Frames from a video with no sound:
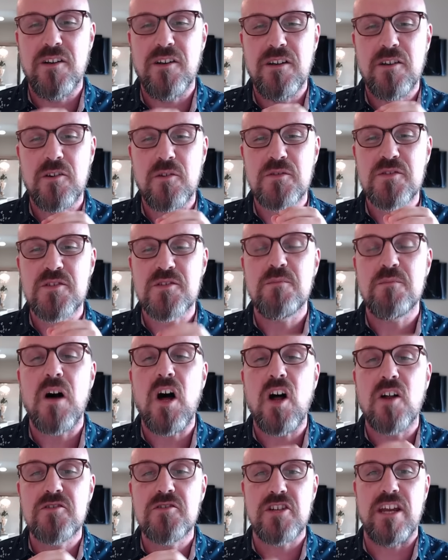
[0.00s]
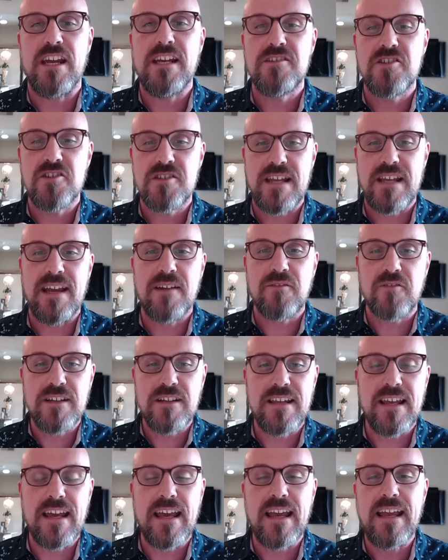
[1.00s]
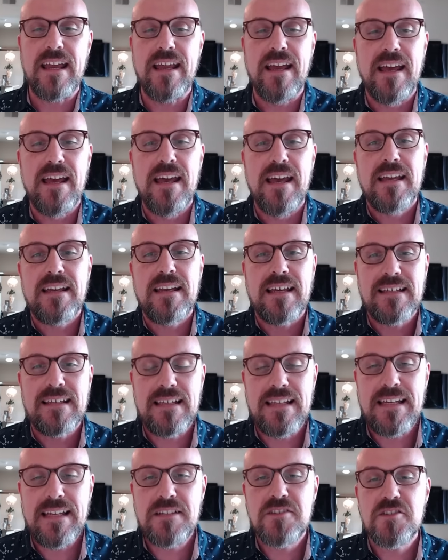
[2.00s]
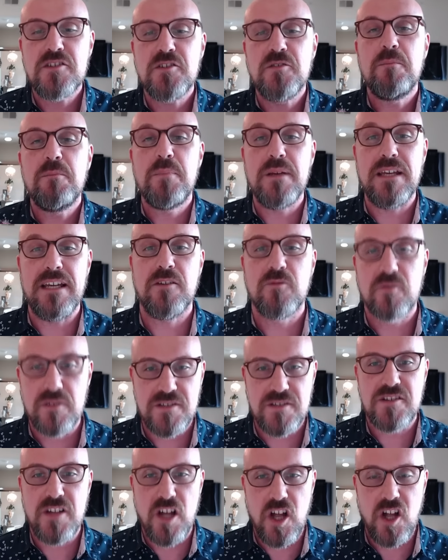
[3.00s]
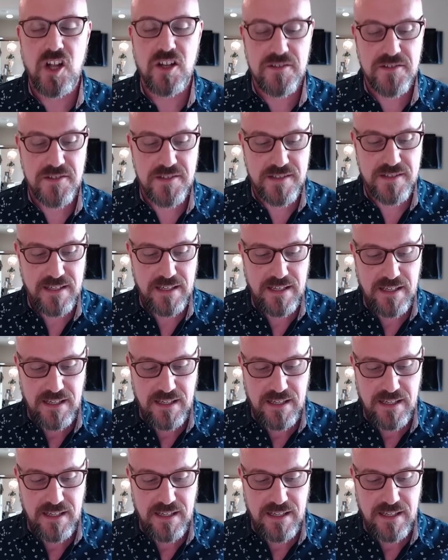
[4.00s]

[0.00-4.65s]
Little small changes every day can lead to big results.